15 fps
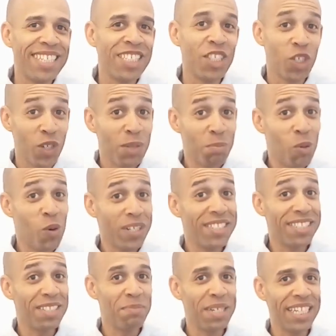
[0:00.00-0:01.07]
You're
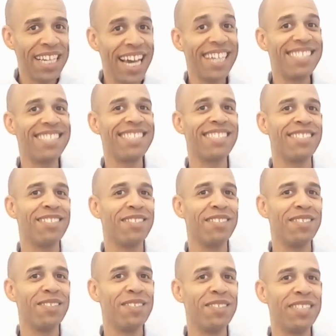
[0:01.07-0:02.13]
important to me, yes.
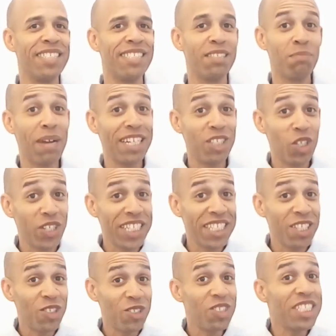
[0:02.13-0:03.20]
It's my dirty
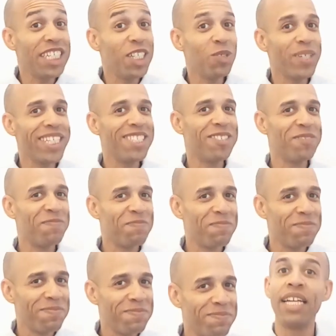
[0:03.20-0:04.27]
little secret.
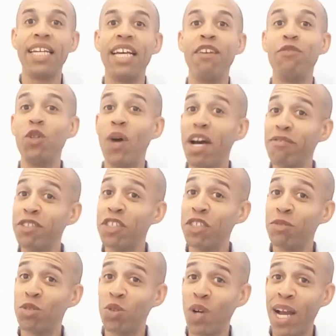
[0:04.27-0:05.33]
If you haven't
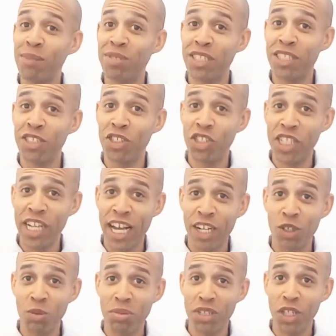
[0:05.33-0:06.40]
subscribed to this
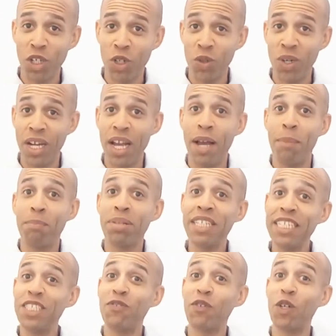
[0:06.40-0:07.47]
channel below,
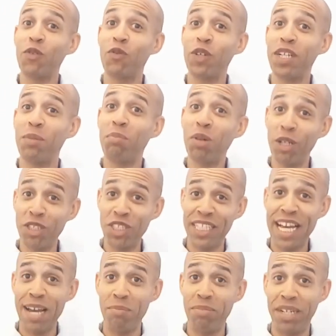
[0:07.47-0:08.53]
please feel free to push
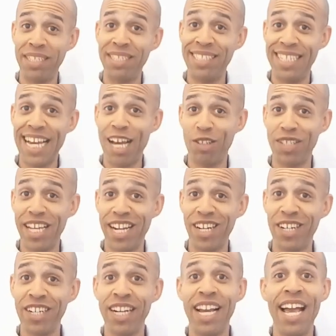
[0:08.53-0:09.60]
that button down
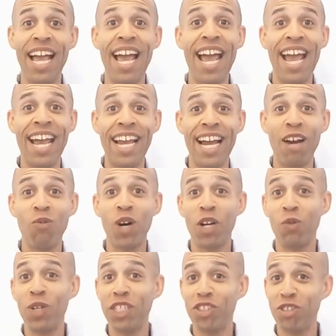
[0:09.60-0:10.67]
there. I
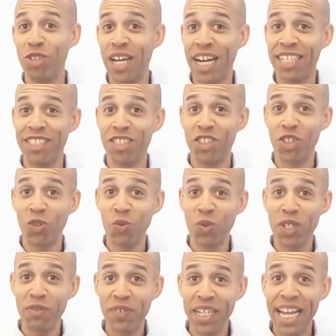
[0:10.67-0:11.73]
want to wish you guys a
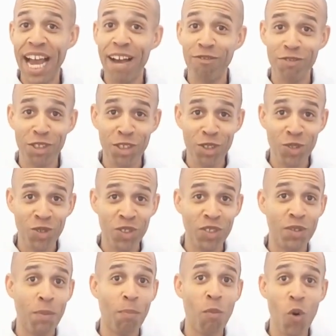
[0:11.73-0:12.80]
terrific
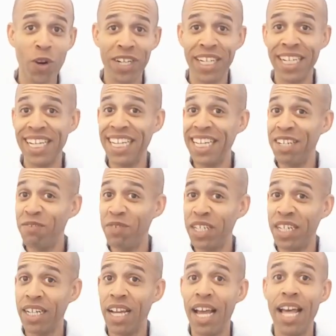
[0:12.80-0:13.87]
afternoon, morning,
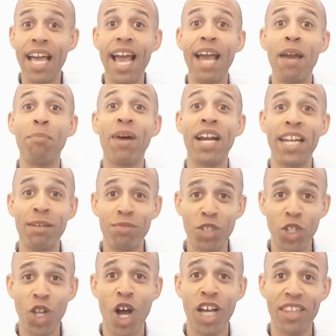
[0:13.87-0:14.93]
evening, and my name's
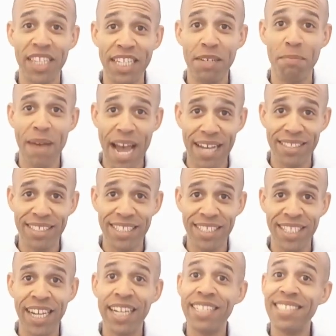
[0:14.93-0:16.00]
Claude Massey.